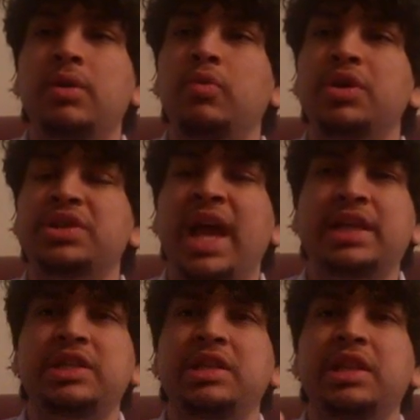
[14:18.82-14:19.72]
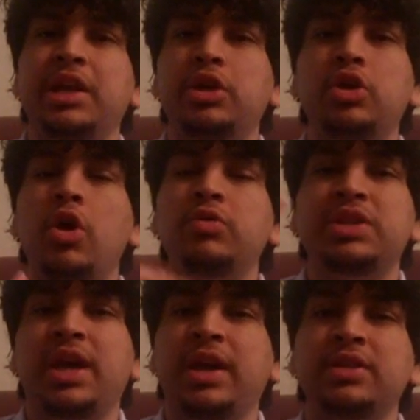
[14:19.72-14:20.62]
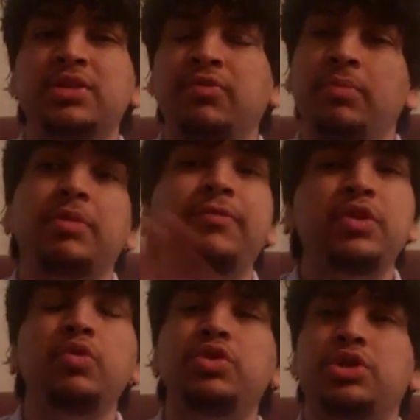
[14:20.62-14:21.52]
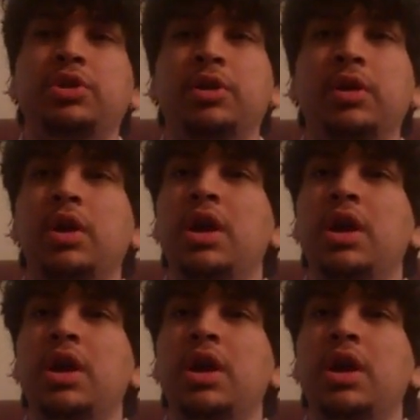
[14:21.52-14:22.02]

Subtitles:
was actually like Gotenks from the future.